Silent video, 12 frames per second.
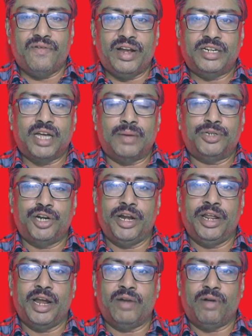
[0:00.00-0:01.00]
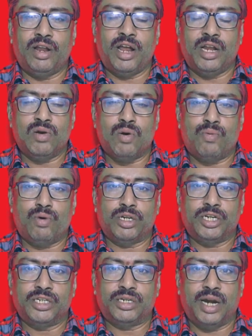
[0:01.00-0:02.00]
friends, I'm Srini Advali and you're
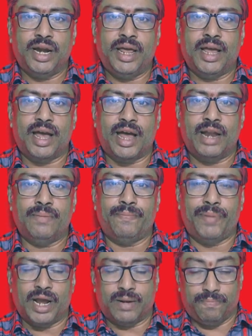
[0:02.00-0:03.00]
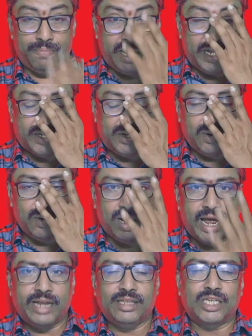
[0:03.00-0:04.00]
watching Srini Unplugged. Please do
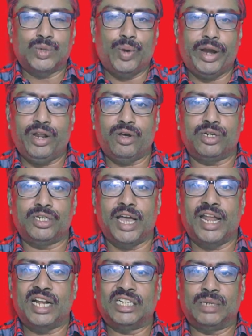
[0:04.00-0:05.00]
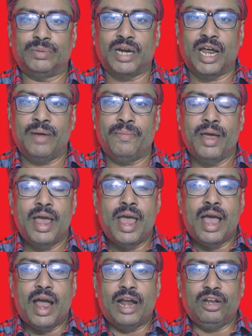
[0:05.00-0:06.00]
like this video, share and subscribe,
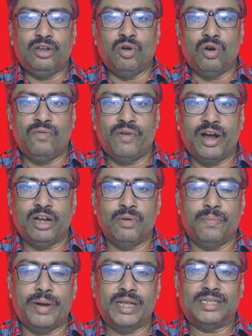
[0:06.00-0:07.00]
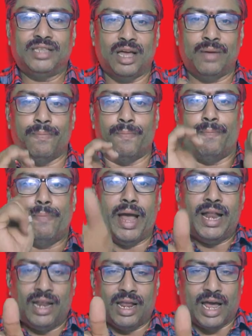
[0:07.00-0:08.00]
and don't forget to press the
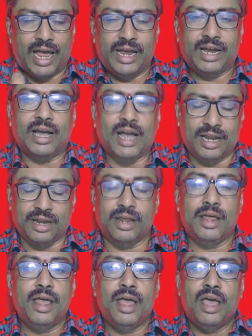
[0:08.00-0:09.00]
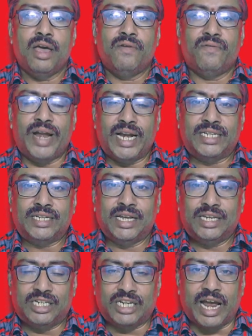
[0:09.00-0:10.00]
bell icon. Friends,
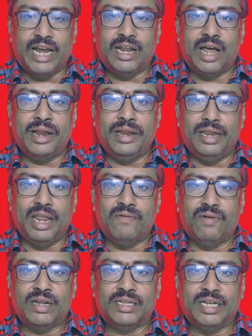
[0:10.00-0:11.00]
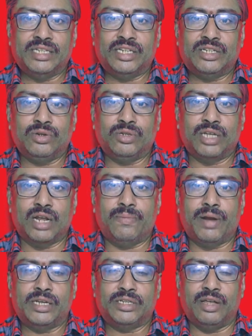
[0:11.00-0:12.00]
China never ceases to
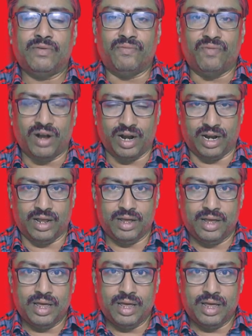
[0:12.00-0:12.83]
surprise the world.